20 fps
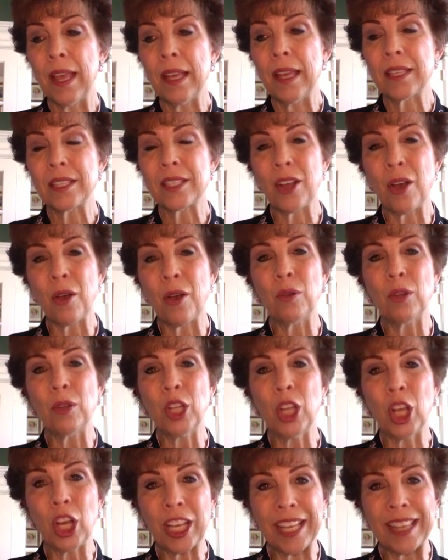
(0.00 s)
So
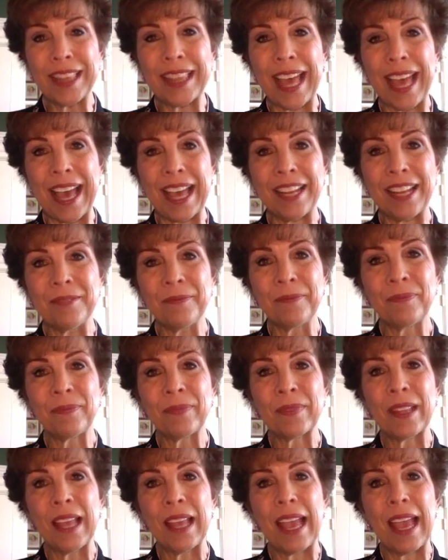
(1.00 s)
look at that,
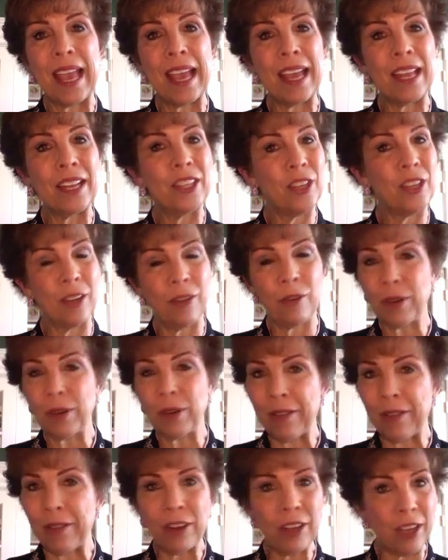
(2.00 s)
and don't
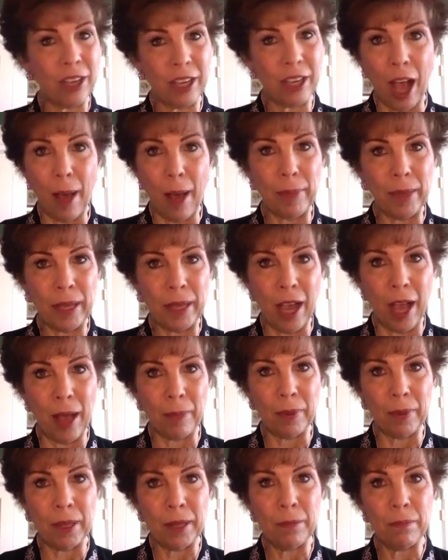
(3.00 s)
ever
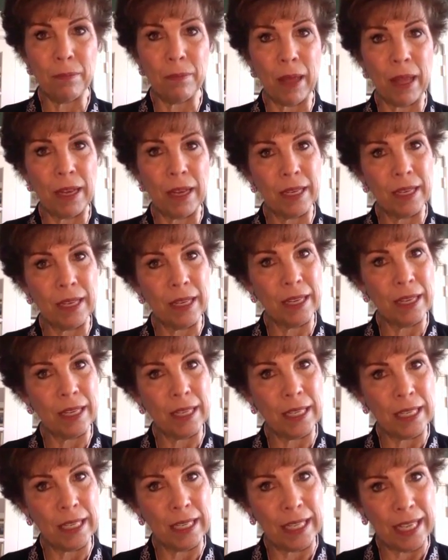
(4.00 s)
copy, but
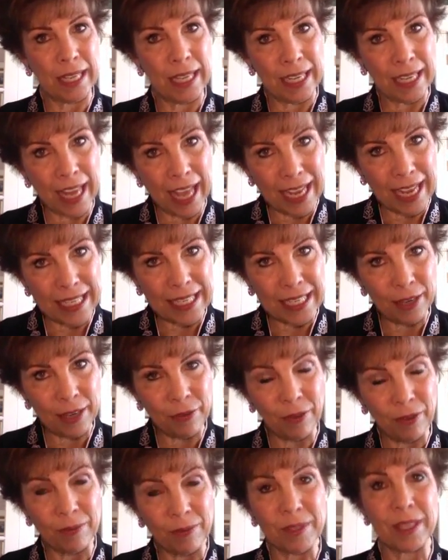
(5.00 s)
get an idea
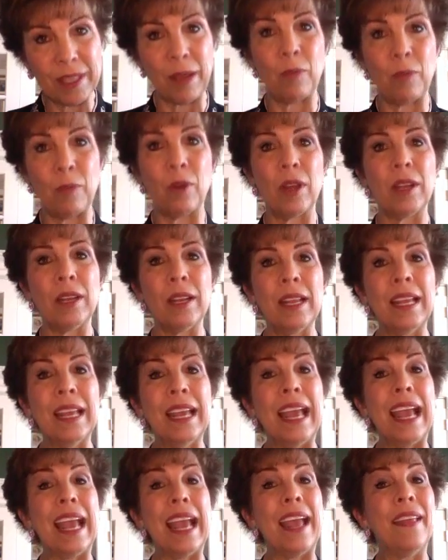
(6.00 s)
from someone
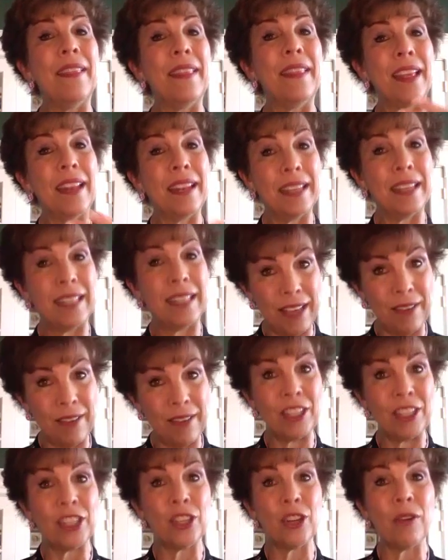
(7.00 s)
and then give
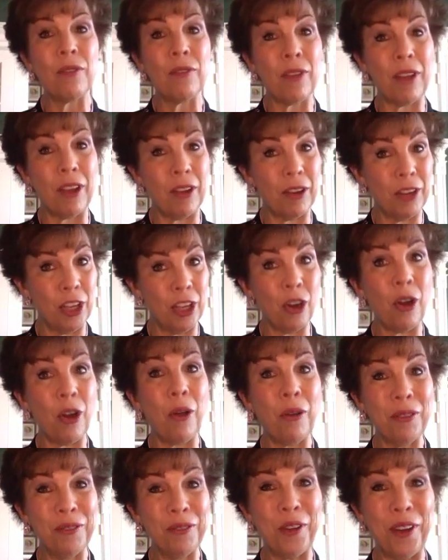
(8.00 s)
it your
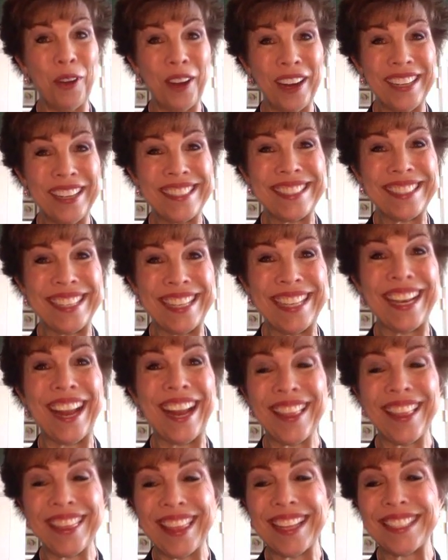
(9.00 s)
own voice in
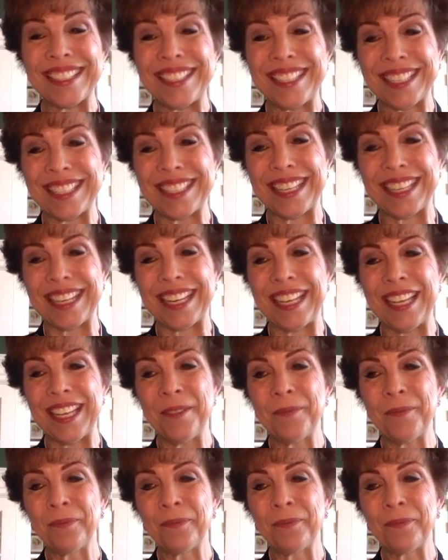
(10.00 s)
authenticity.